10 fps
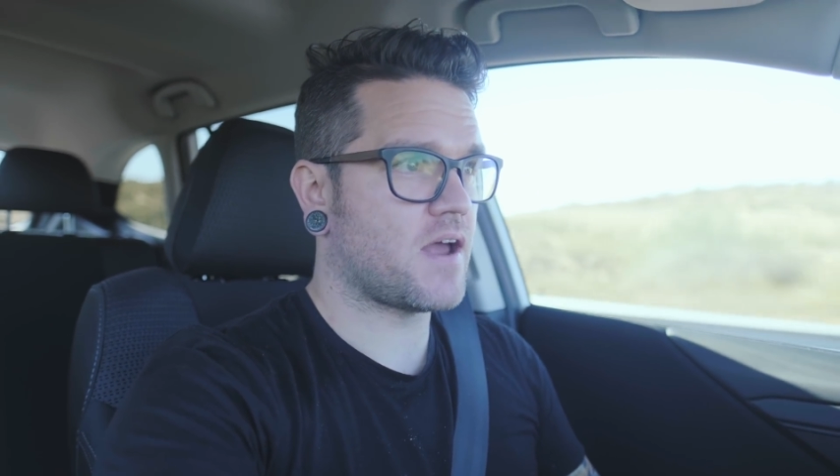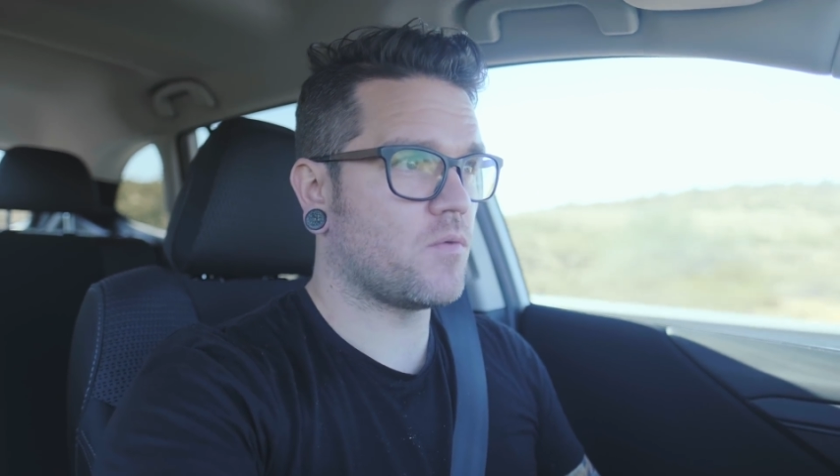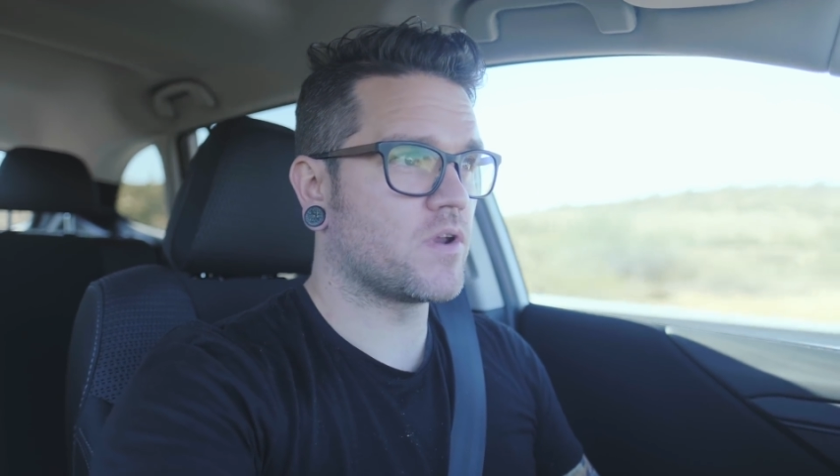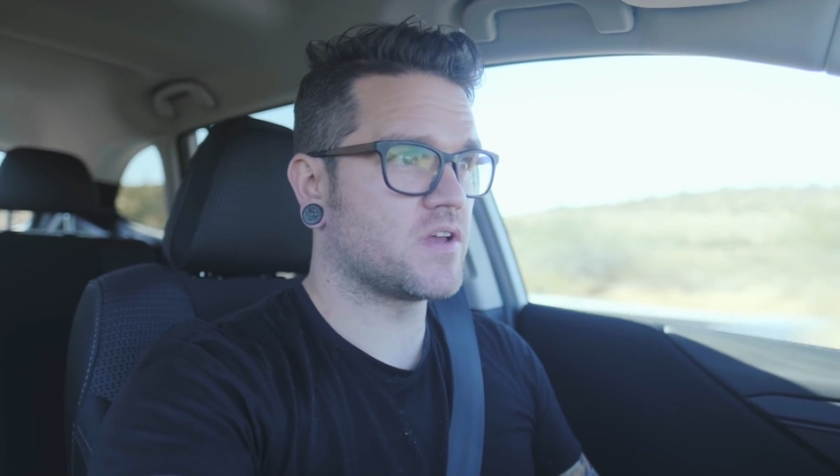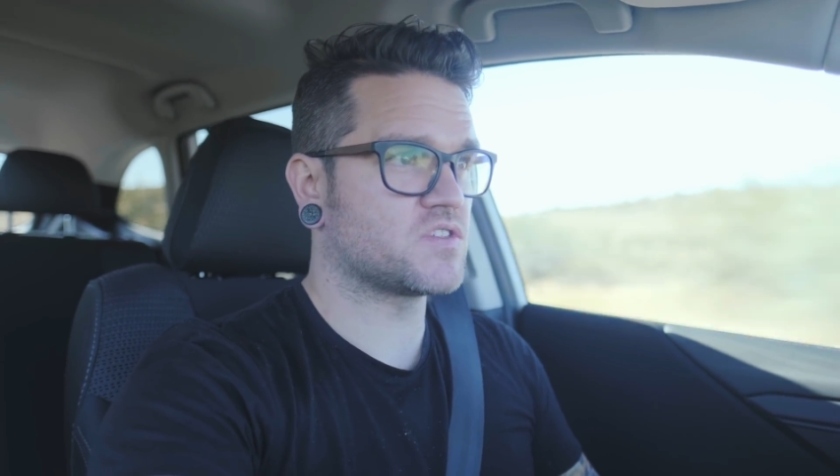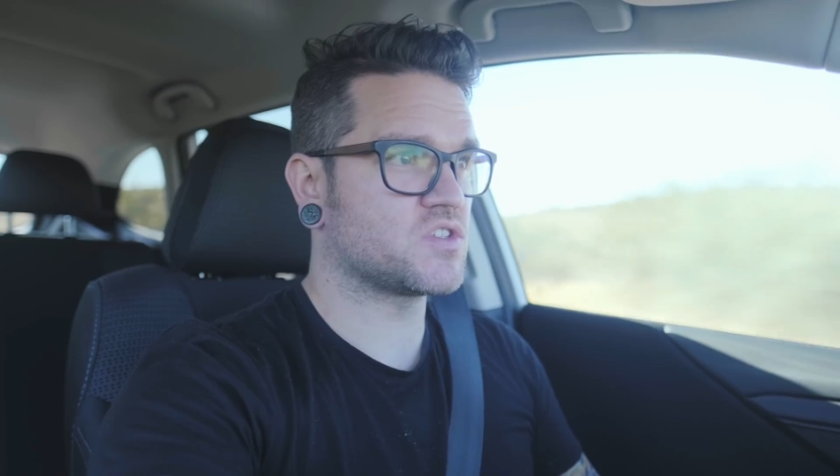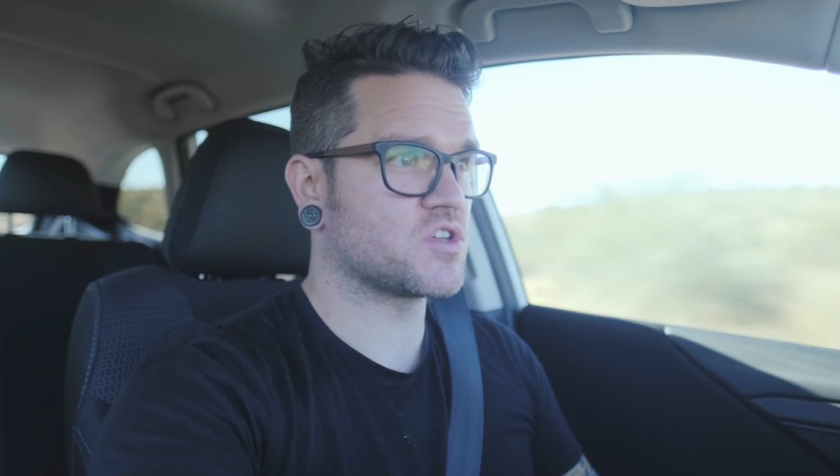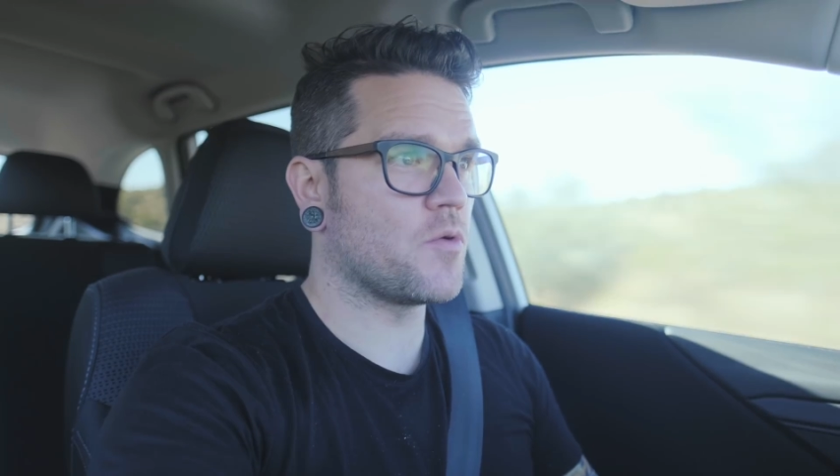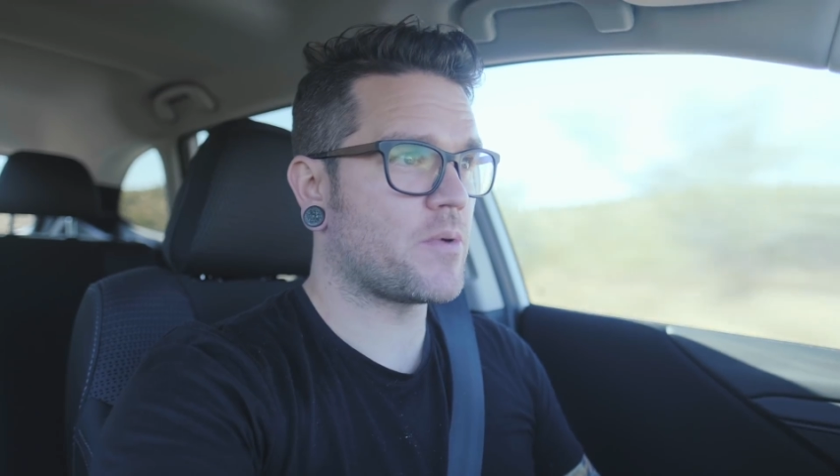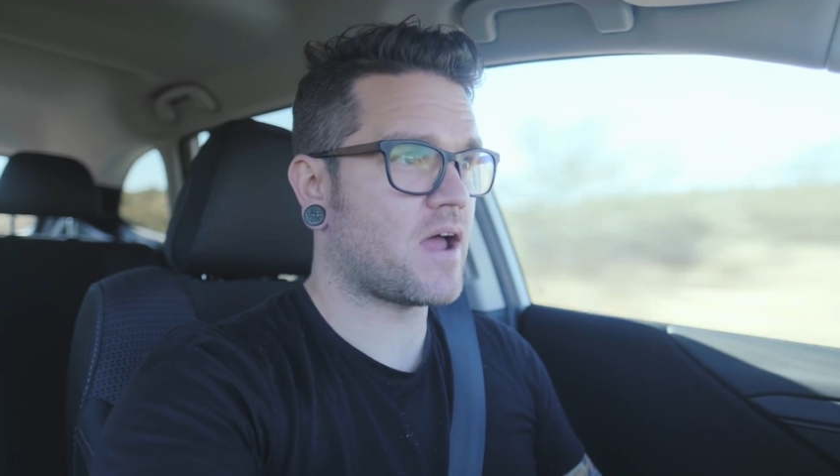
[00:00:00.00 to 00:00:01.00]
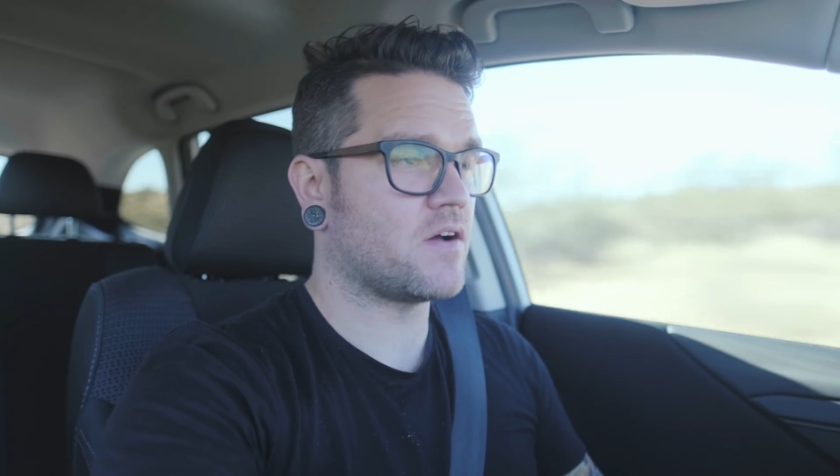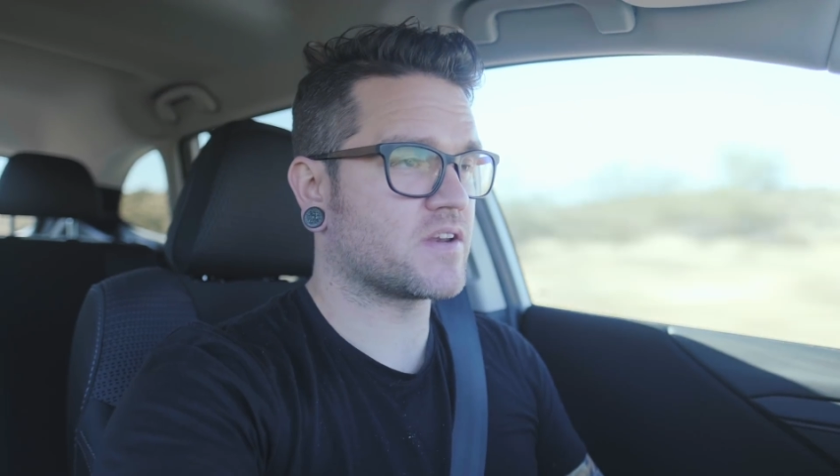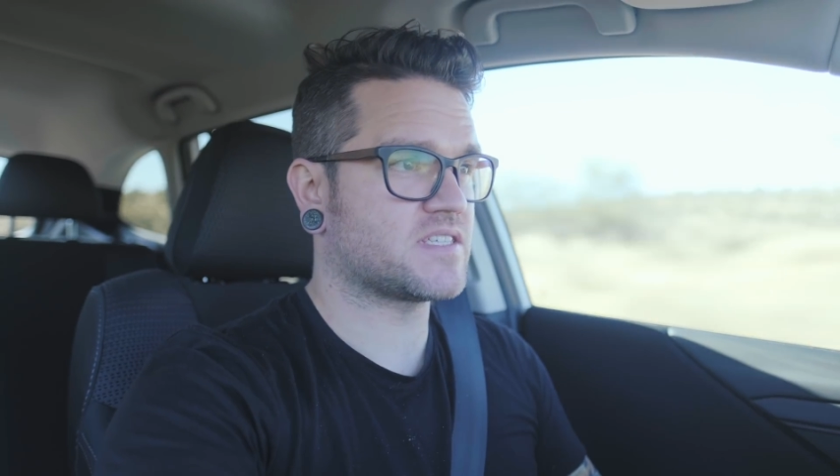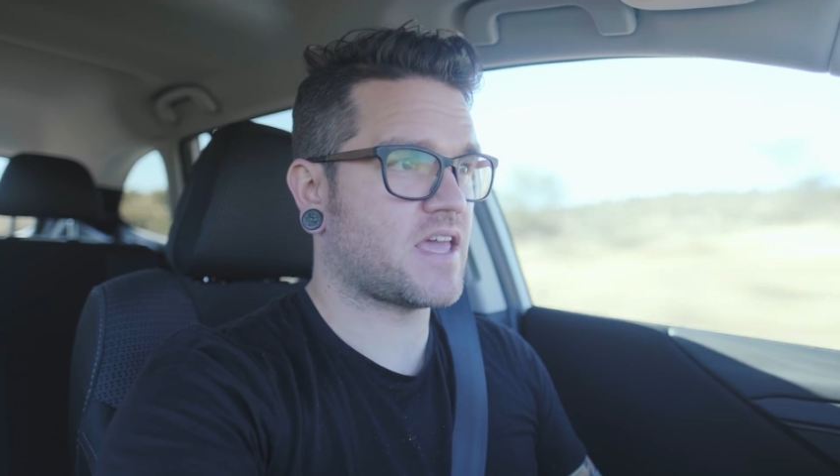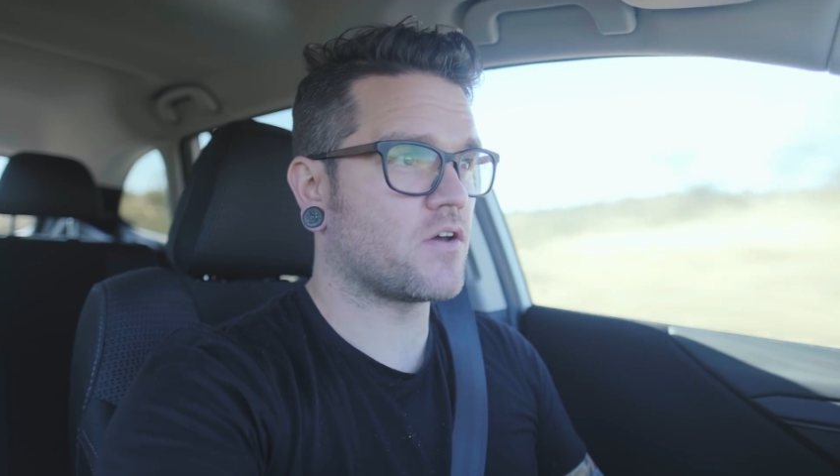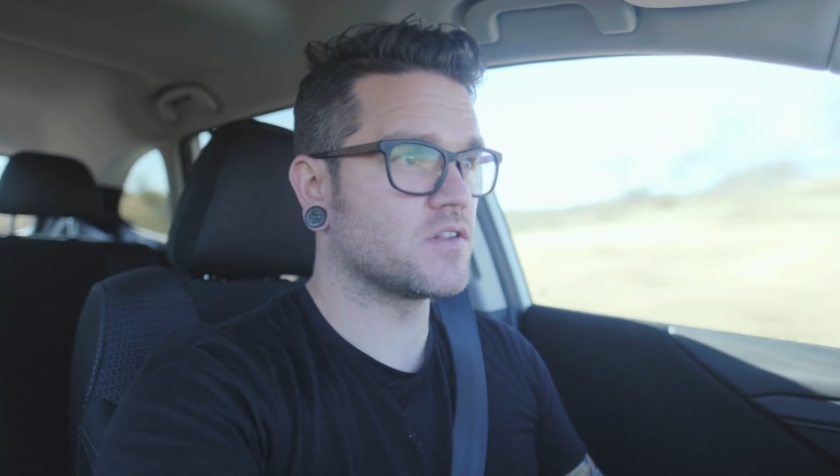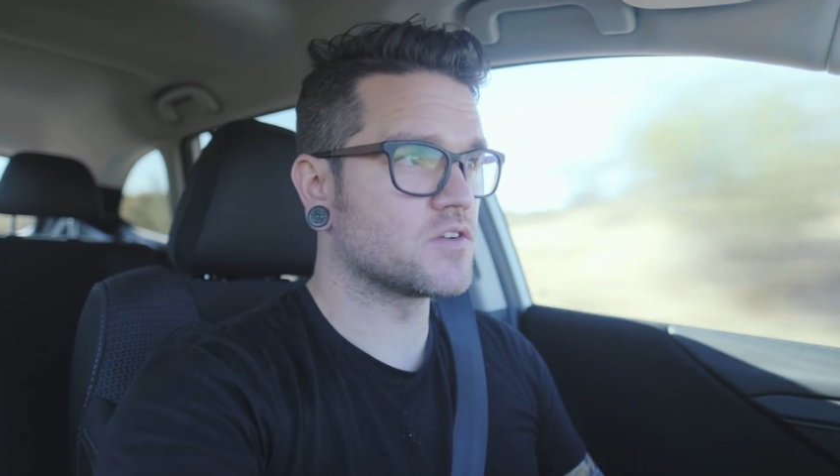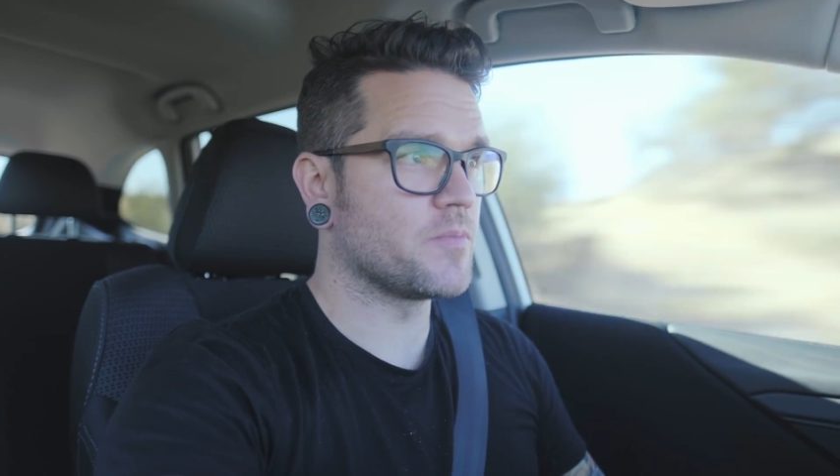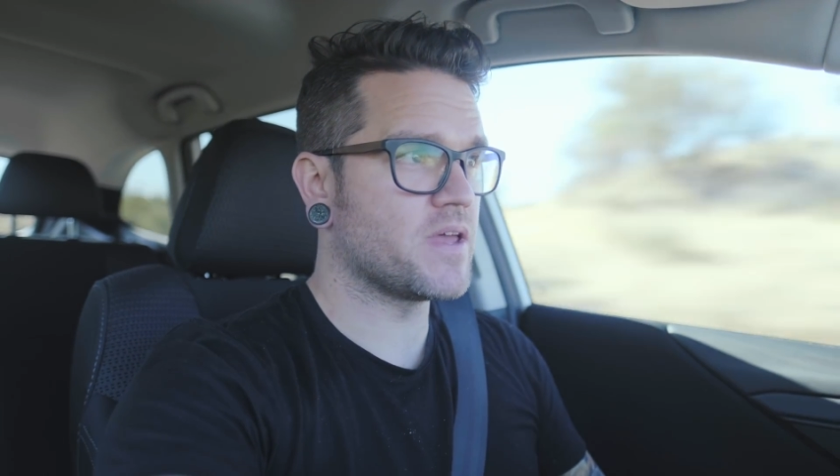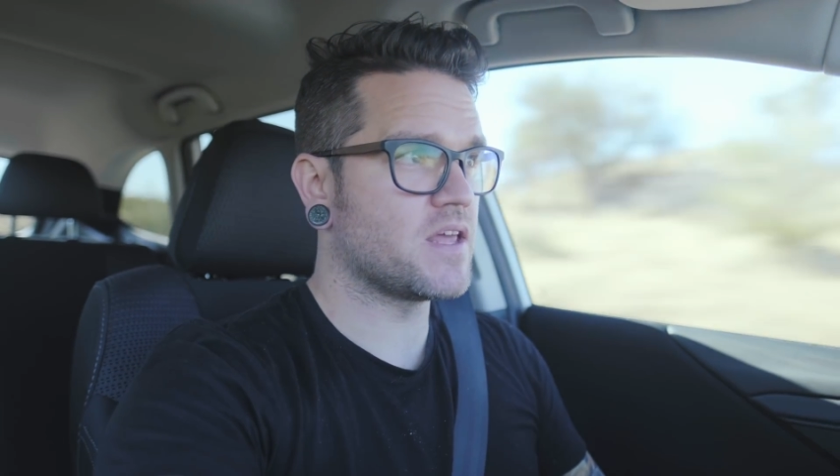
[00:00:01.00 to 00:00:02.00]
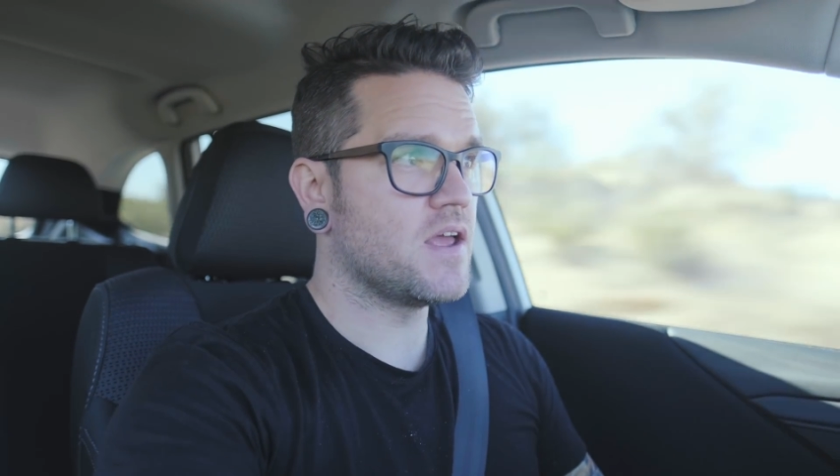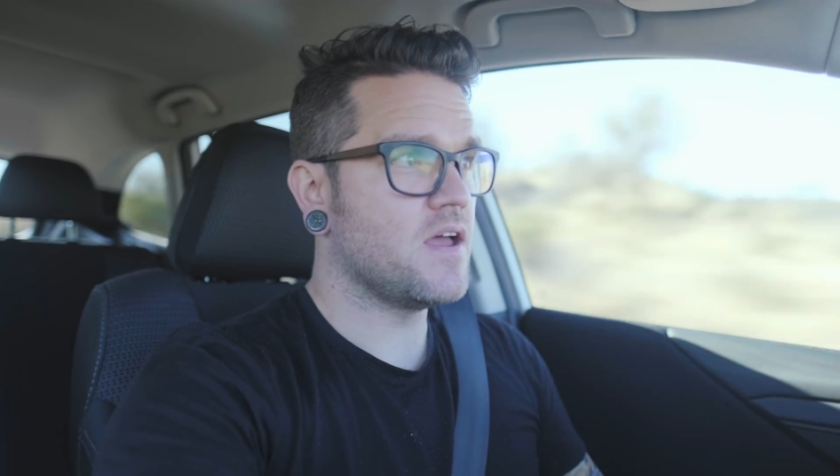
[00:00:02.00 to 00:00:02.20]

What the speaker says: I wanna scope it out and scout a little bit.